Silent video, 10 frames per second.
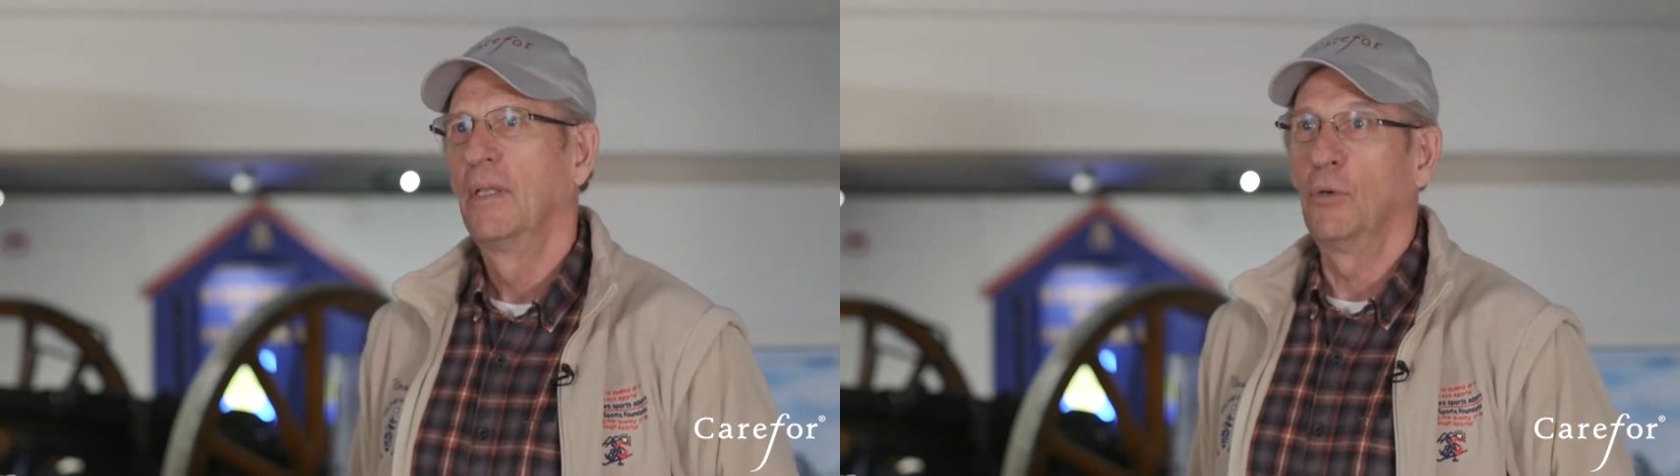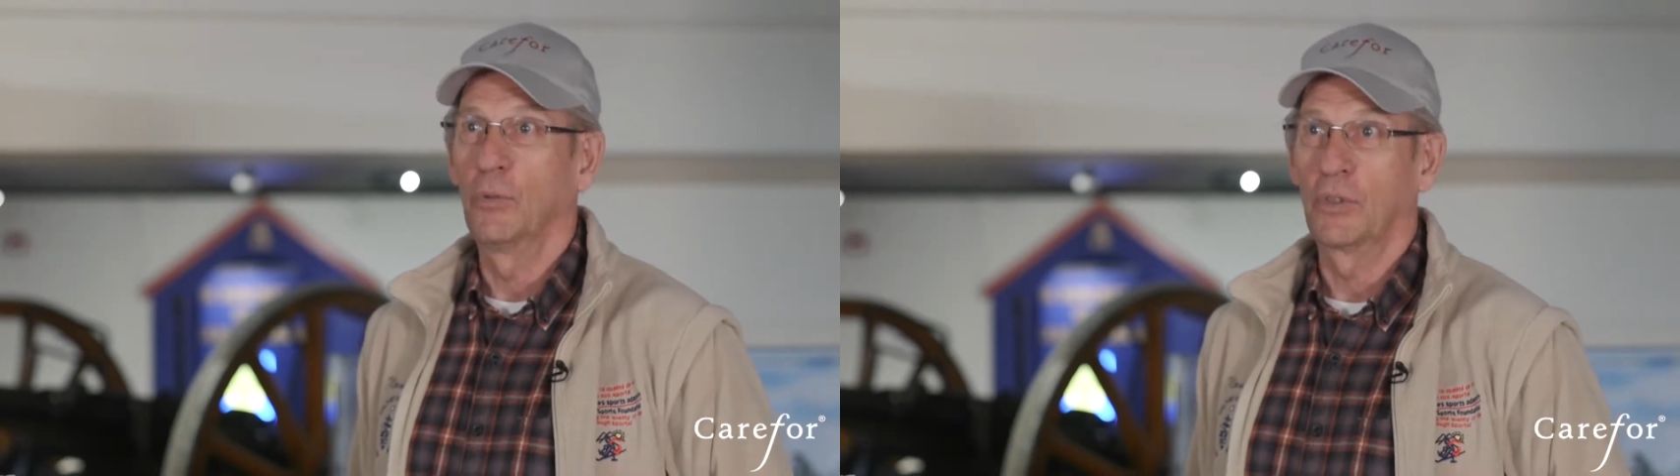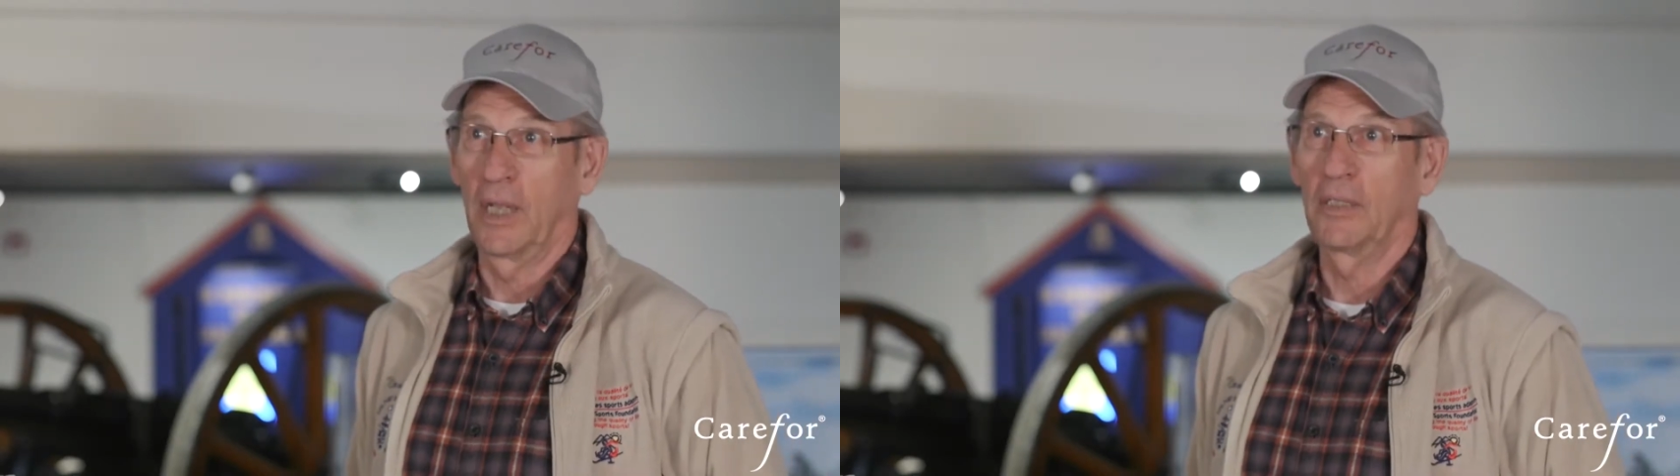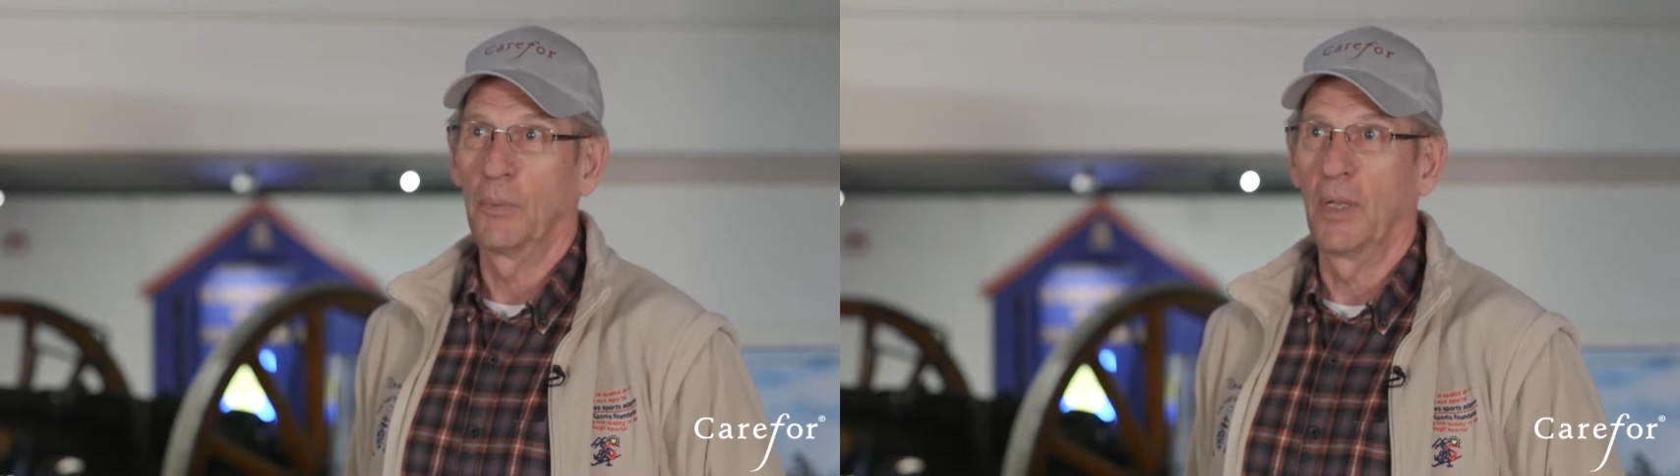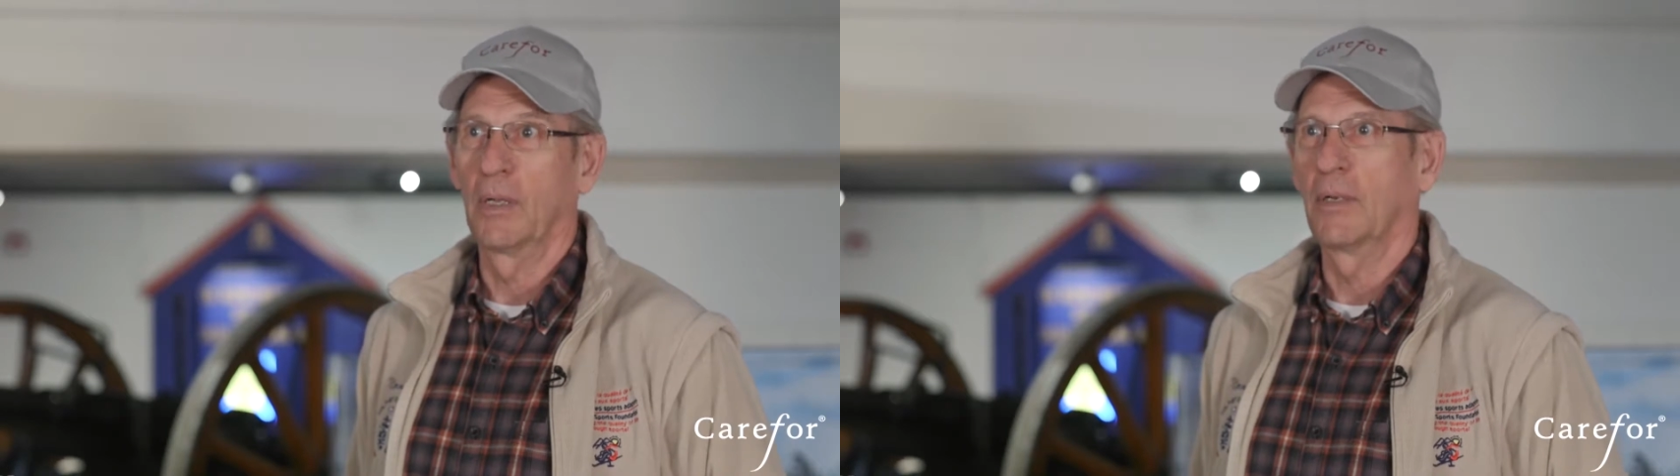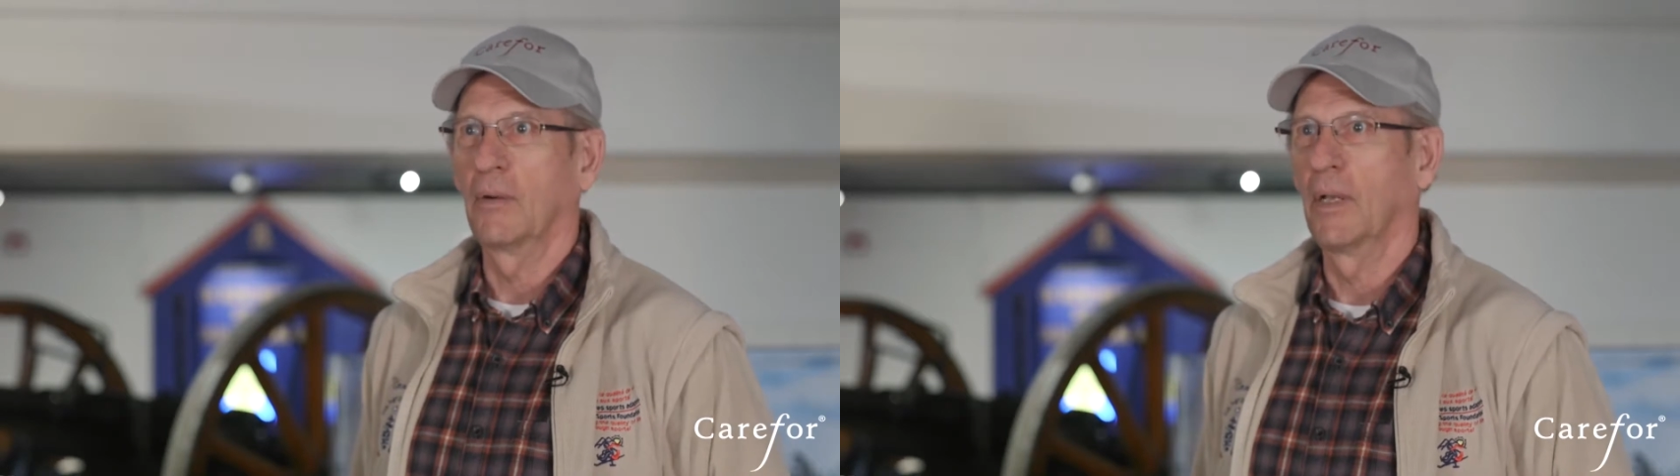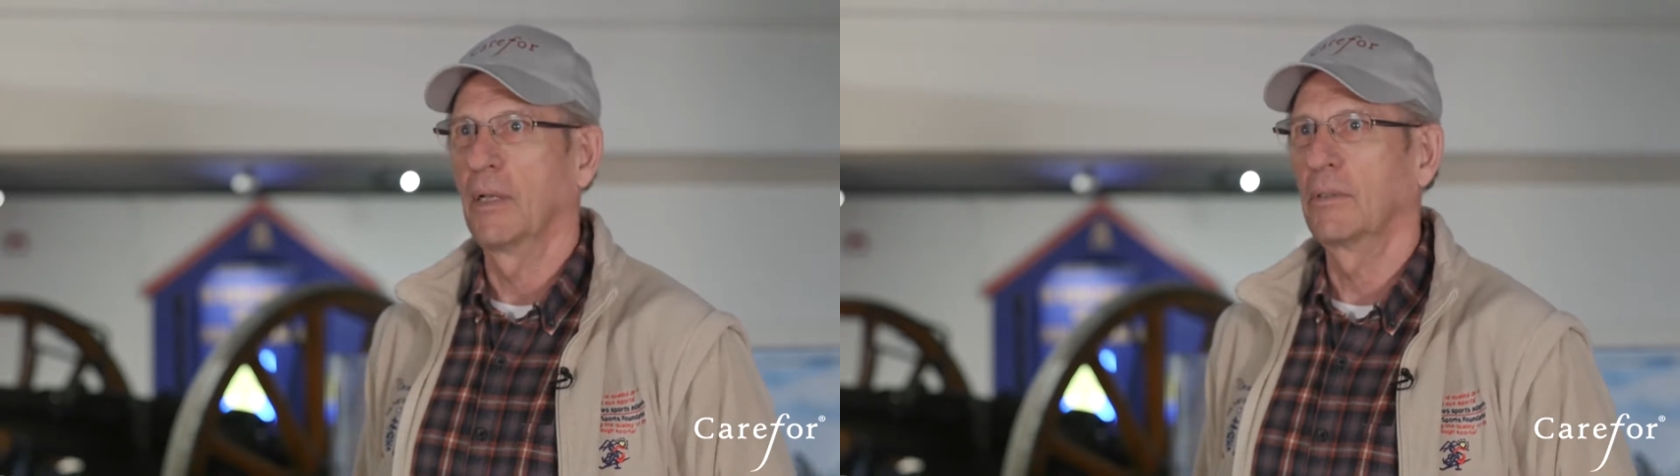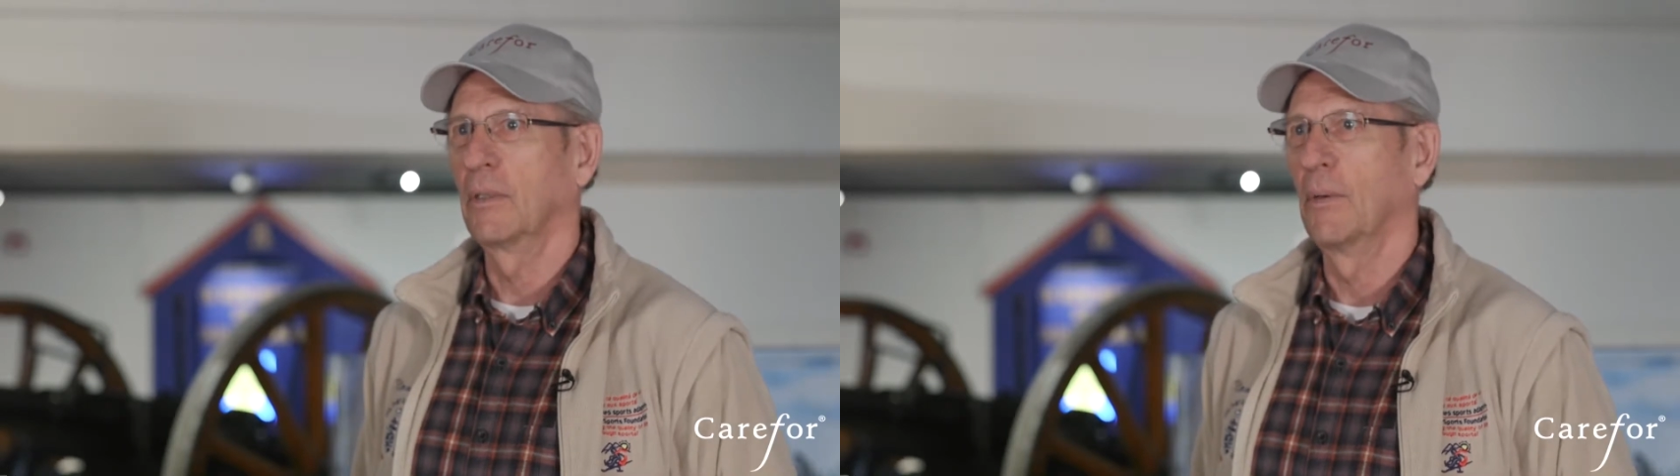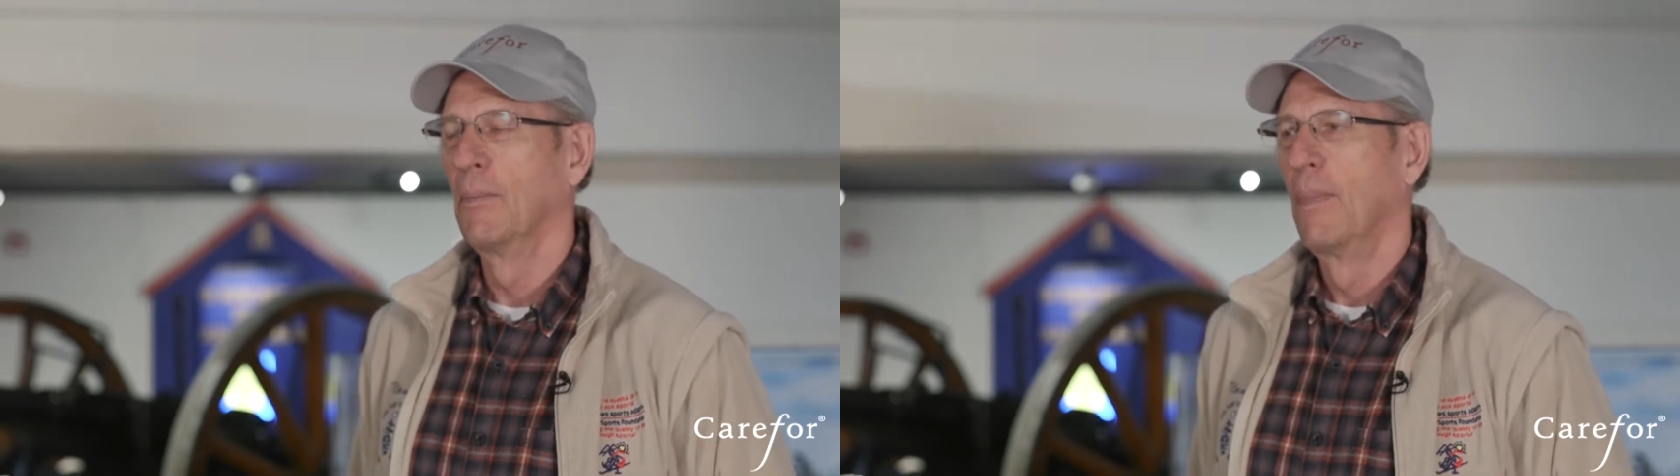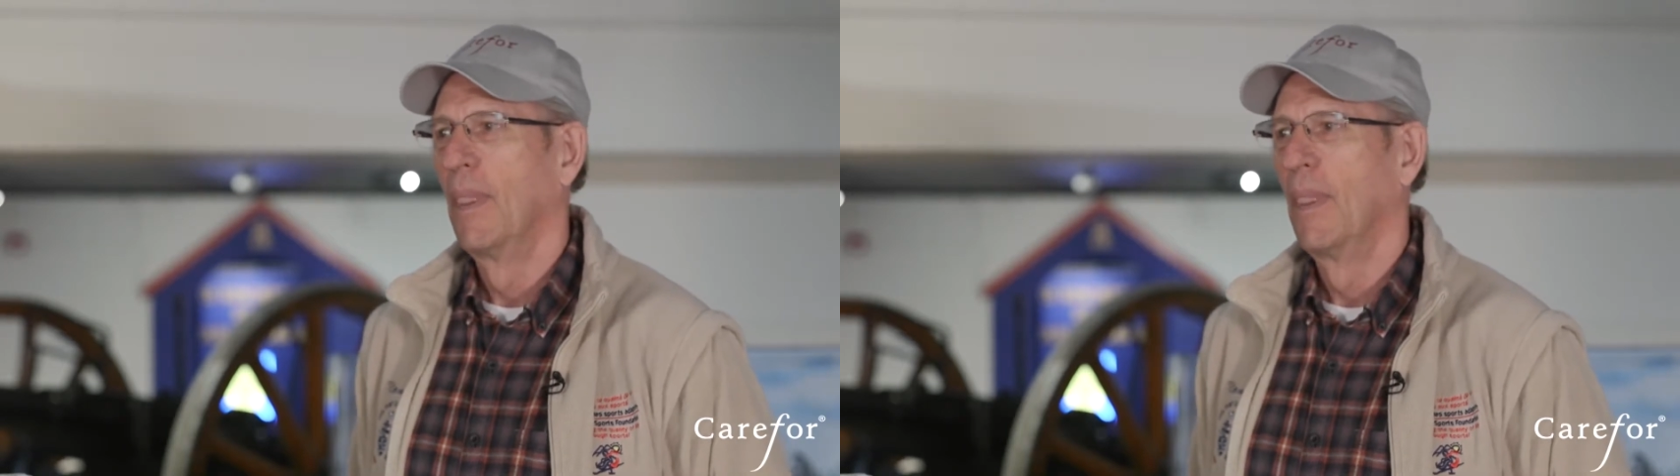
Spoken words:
who was ex-military also.